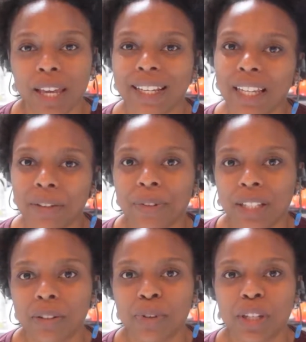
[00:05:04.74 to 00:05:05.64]
I can't
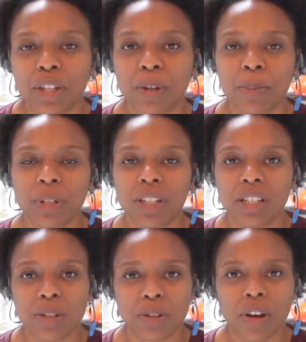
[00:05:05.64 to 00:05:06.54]
find the video, but
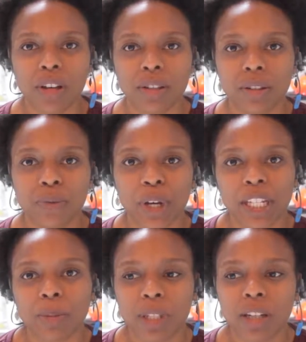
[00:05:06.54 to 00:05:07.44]
it's on
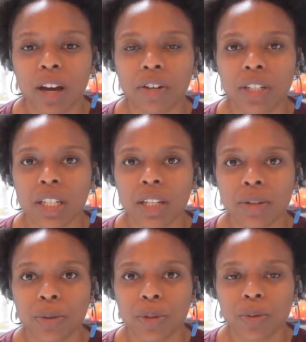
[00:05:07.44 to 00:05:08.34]
Fighting Mediocrity
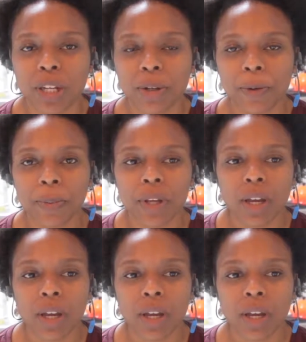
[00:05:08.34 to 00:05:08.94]
YouTube channel.